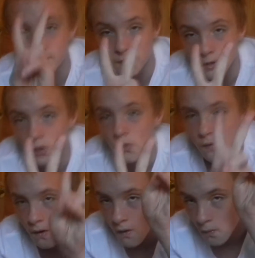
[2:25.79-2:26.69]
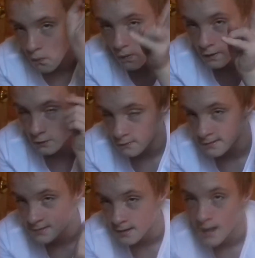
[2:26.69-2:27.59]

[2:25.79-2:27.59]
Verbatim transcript: two winners.